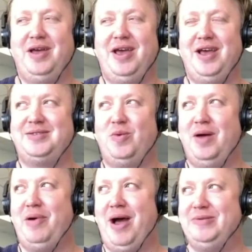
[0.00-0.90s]
It's
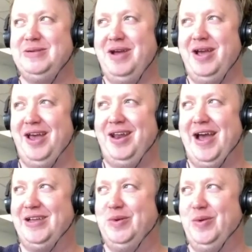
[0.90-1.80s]
what popped in my head
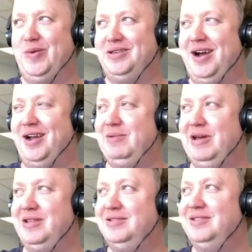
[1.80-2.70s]
as we were talking
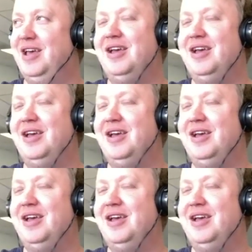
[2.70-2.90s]
about this.